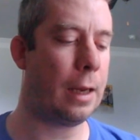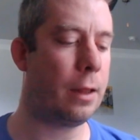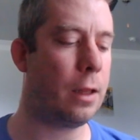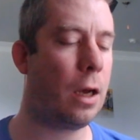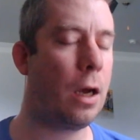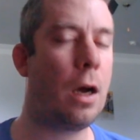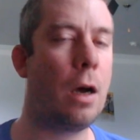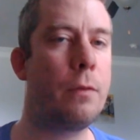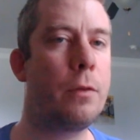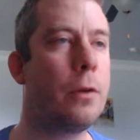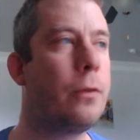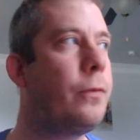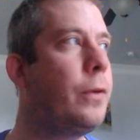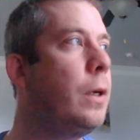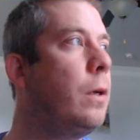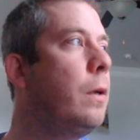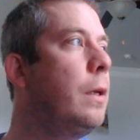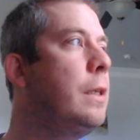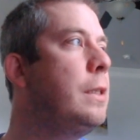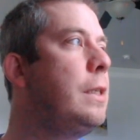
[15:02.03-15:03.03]
the hover
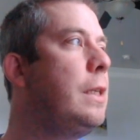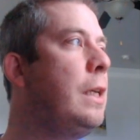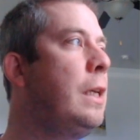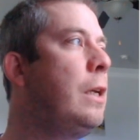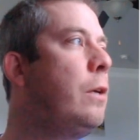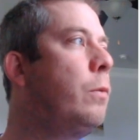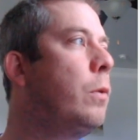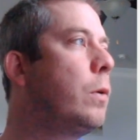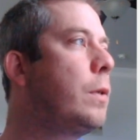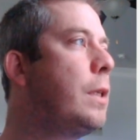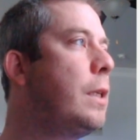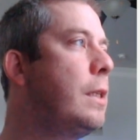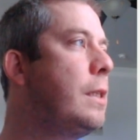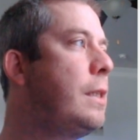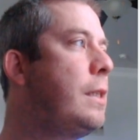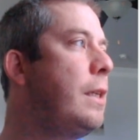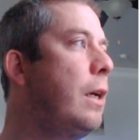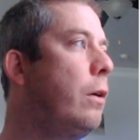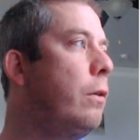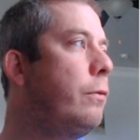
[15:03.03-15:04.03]
fill is equal to
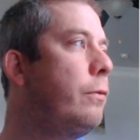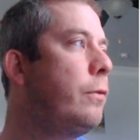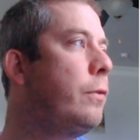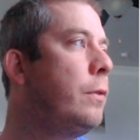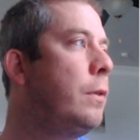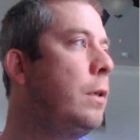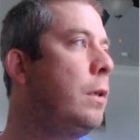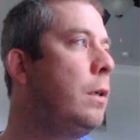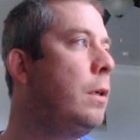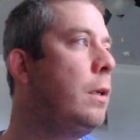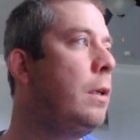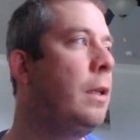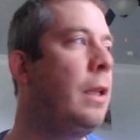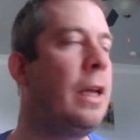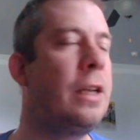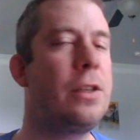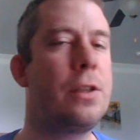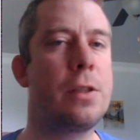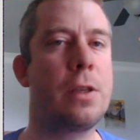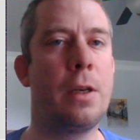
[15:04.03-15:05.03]
self.
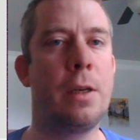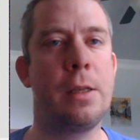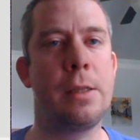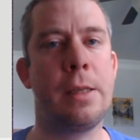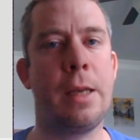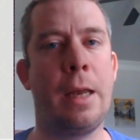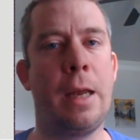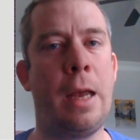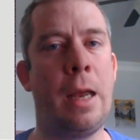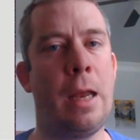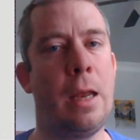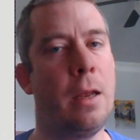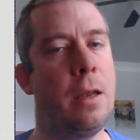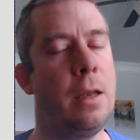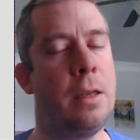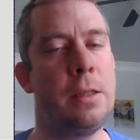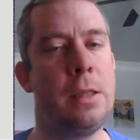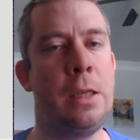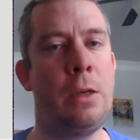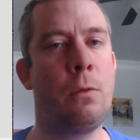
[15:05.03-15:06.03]
It's just going to say, hey,
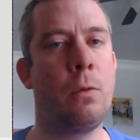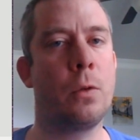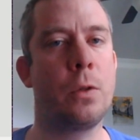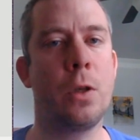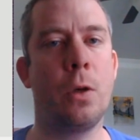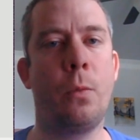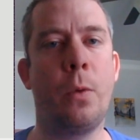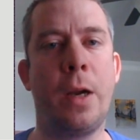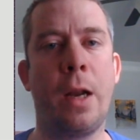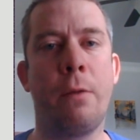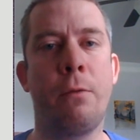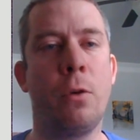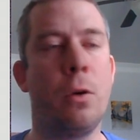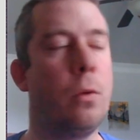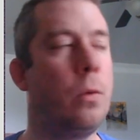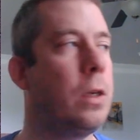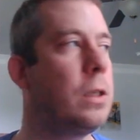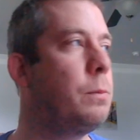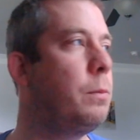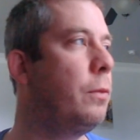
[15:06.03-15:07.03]
it's equal to whatever it
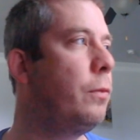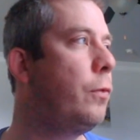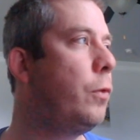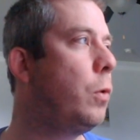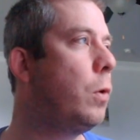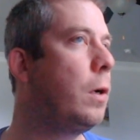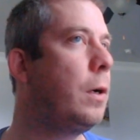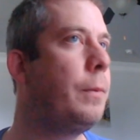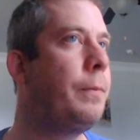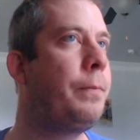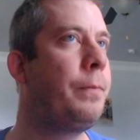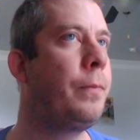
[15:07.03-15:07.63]
was before.